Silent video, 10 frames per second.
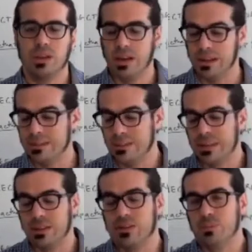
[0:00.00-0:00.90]
And it's
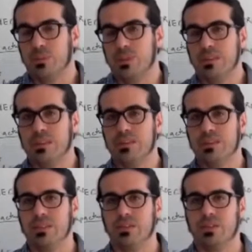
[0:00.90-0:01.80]
actually pretty
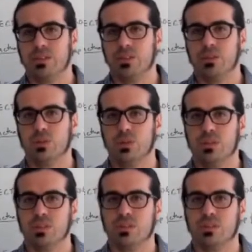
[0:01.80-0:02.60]
easy if you know